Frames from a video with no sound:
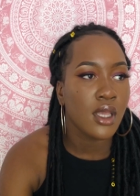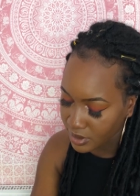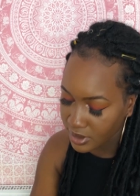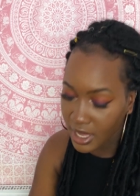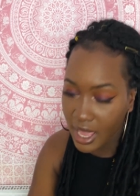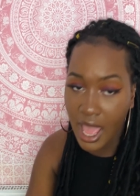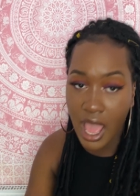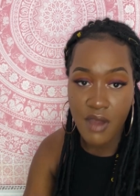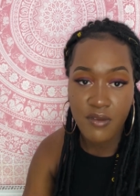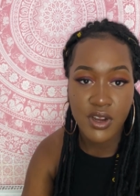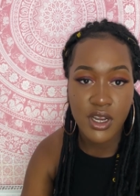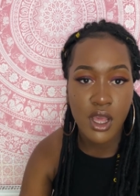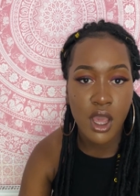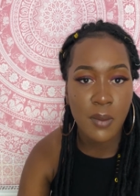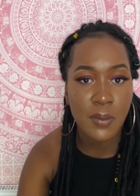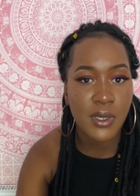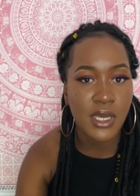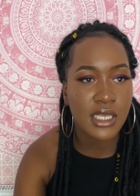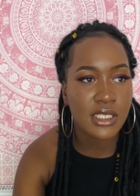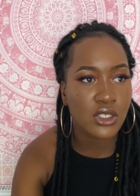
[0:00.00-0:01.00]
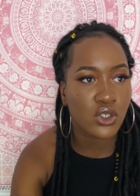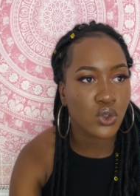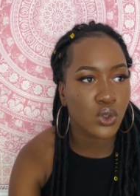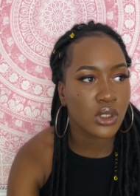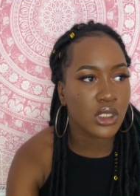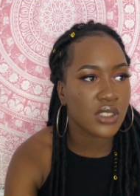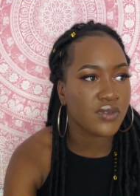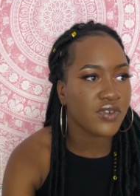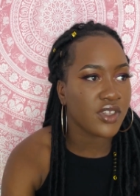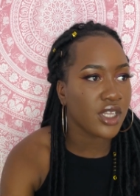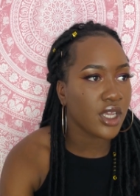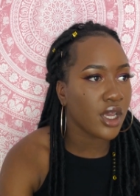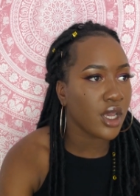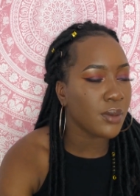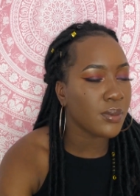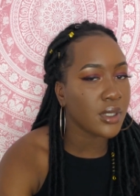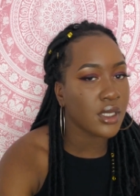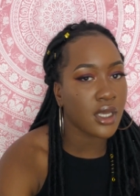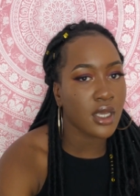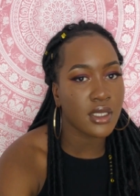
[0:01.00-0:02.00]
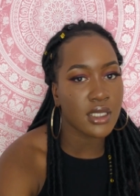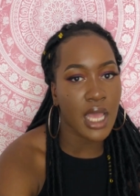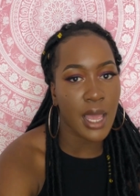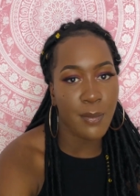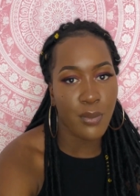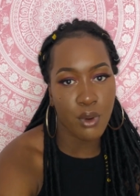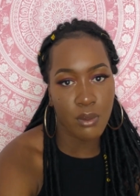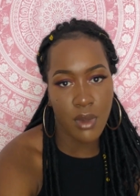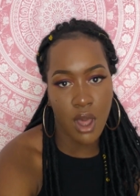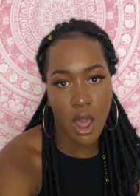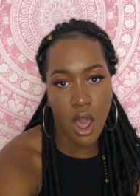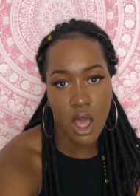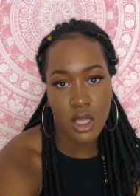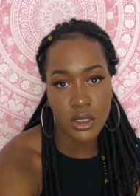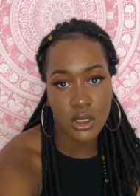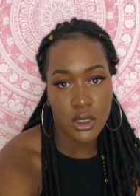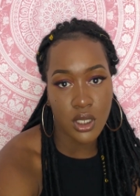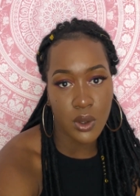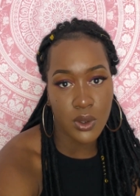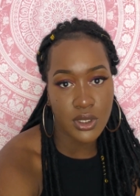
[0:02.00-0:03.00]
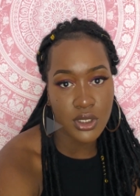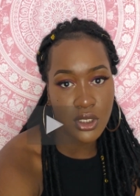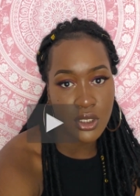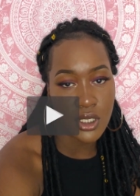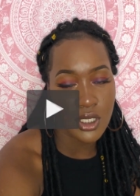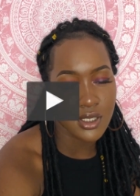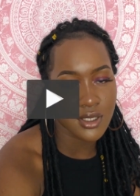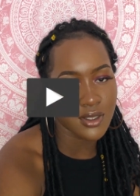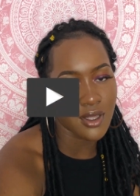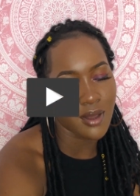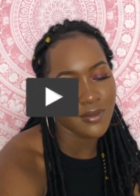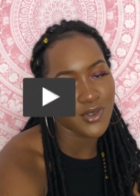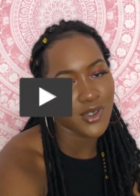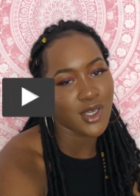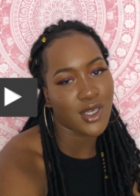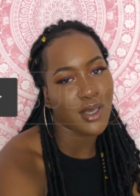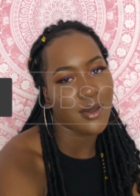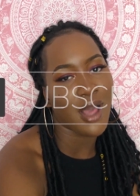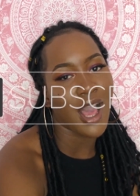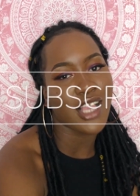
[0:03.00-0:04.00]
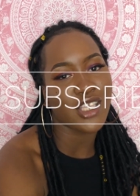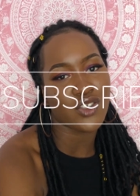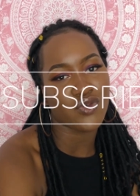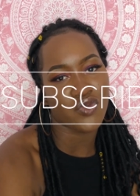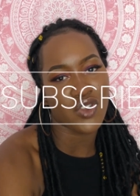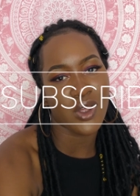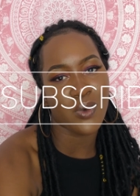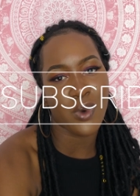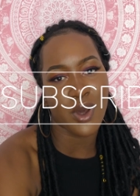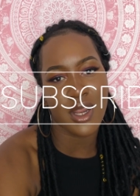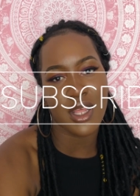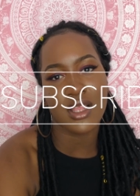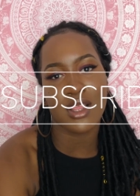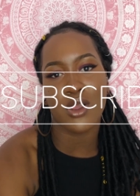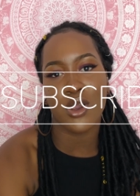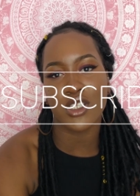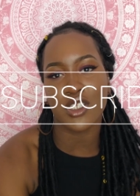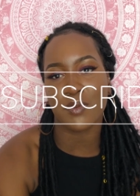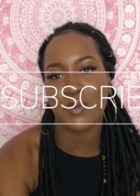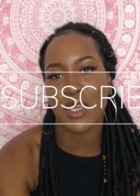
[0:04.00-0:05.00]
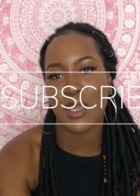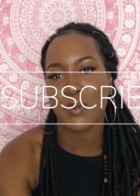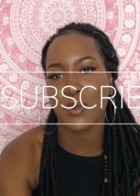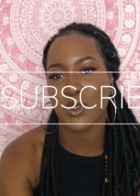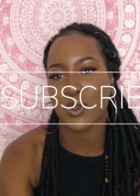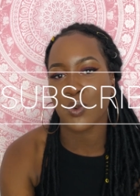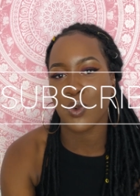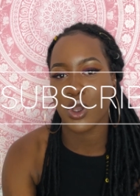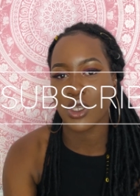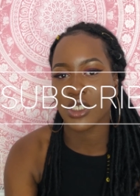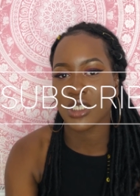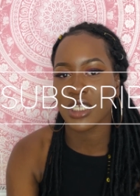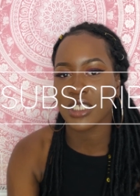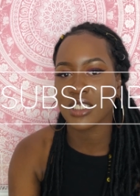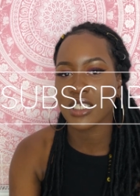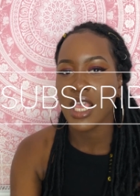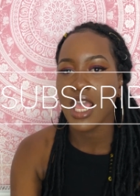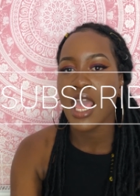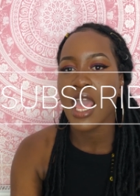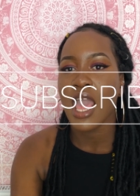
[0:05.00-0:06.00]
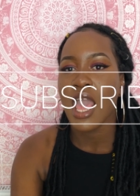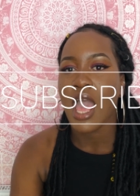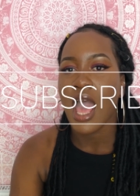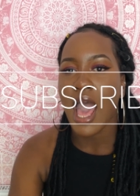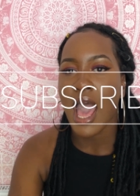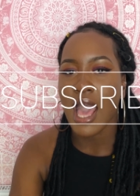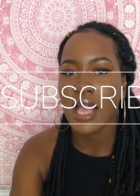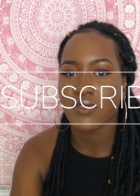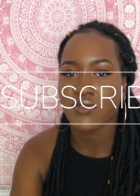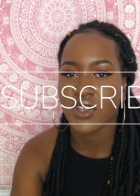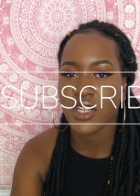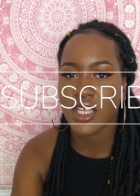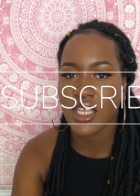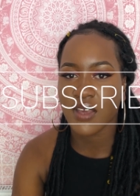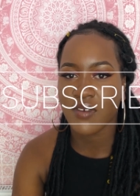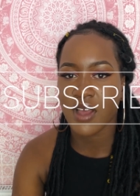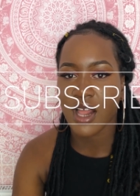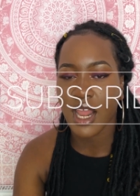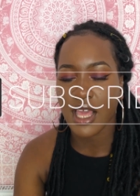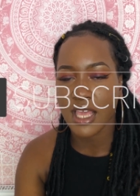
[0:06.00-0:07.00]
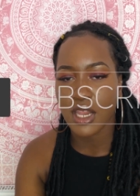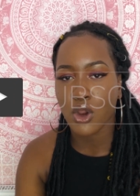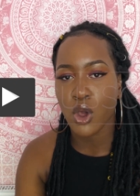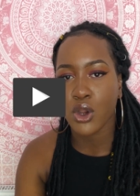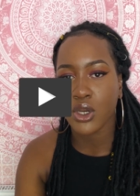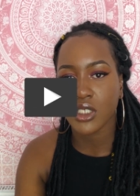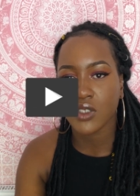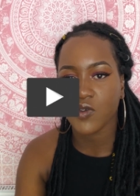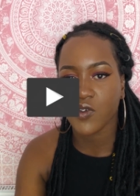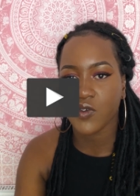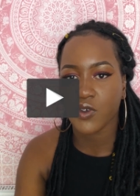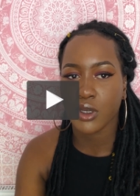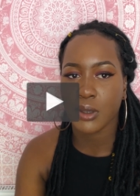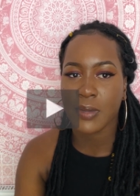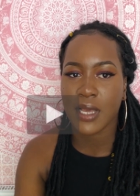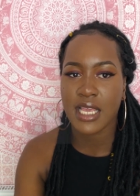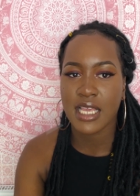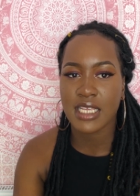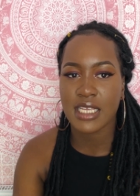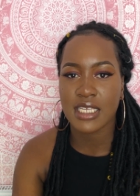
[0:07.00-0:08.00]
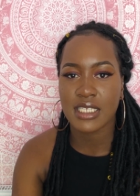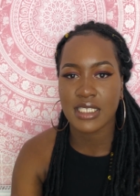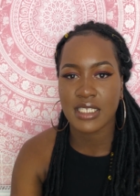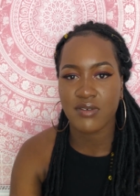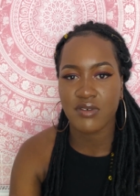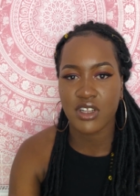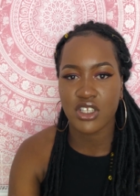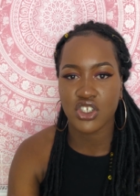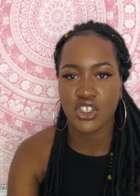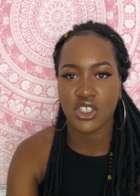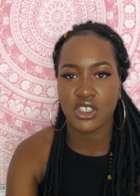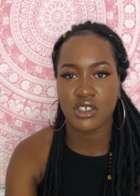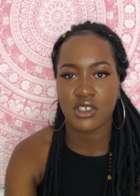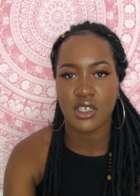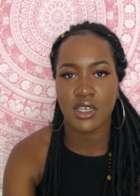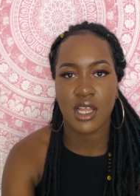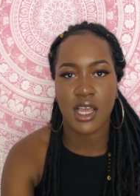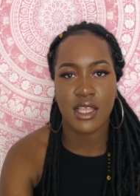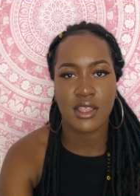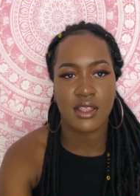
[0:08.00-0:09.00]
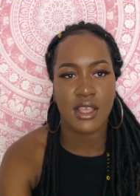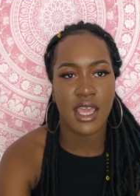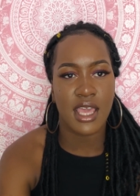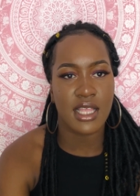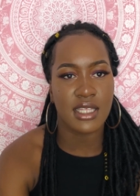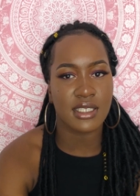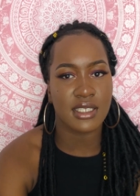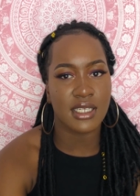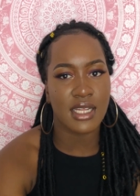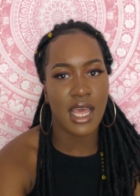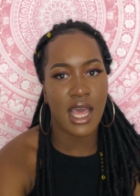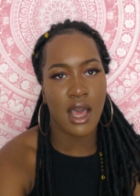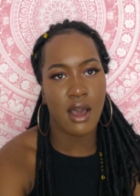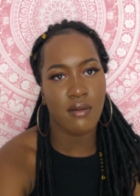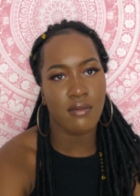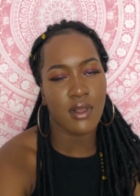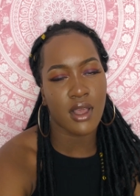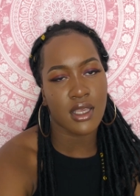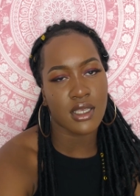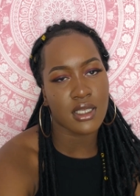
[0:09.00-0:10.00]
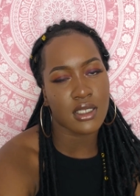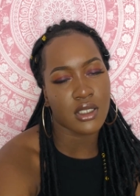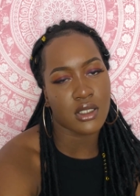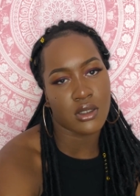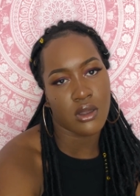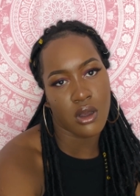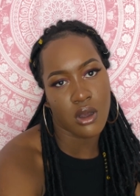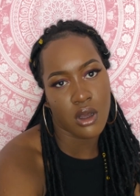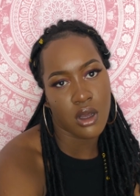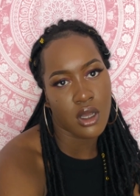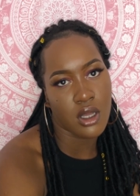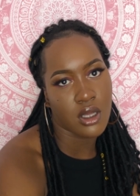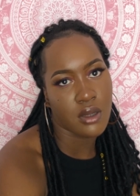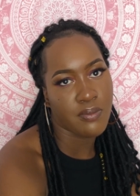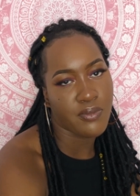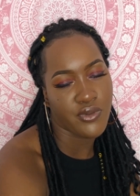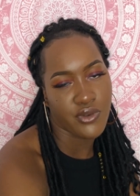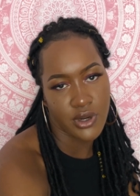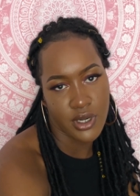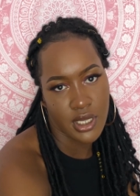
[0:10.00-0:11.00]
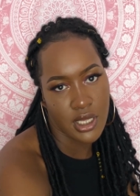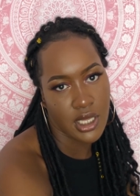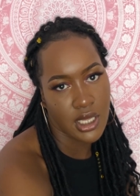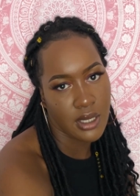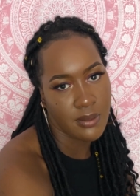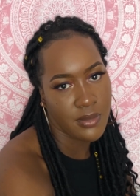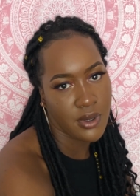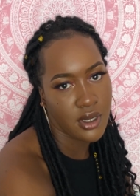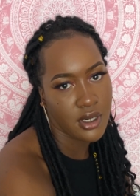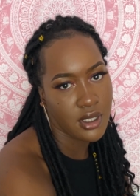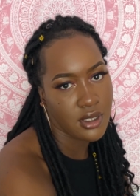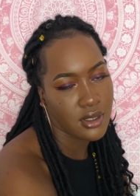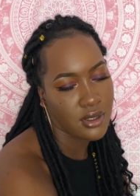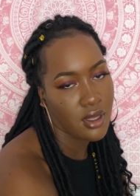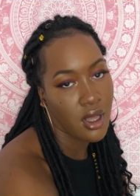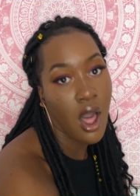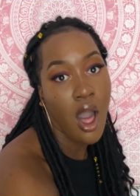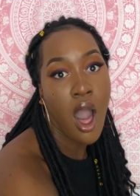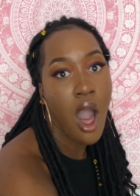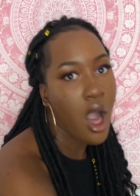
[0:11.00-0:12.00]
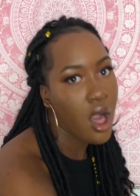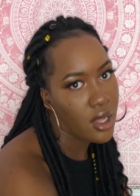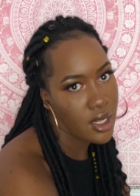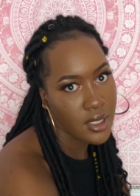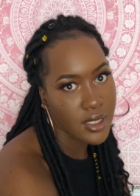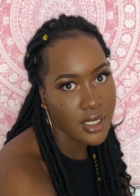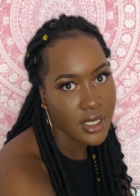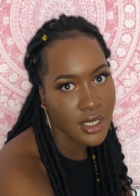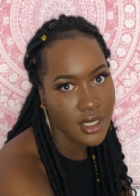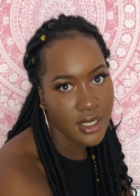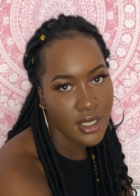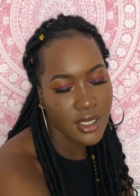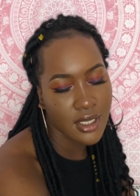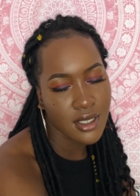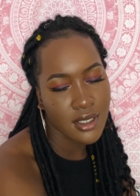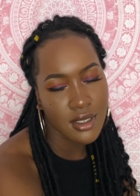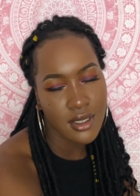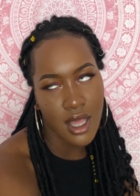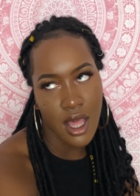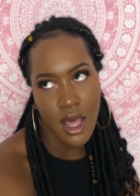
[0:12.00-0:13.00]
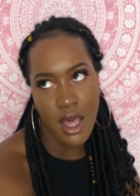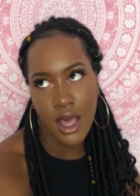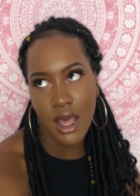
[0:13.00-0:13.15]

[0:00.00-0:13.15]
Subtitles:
Yeah, I really hope you guys enjoyed this video, because I put my heart and soul into this. No, I'm joking. I just really wanted loads of people to watch this and really give out like an honest review about civil engineering, like the ins and outs. Like, it's not pretty, but it's not ugly.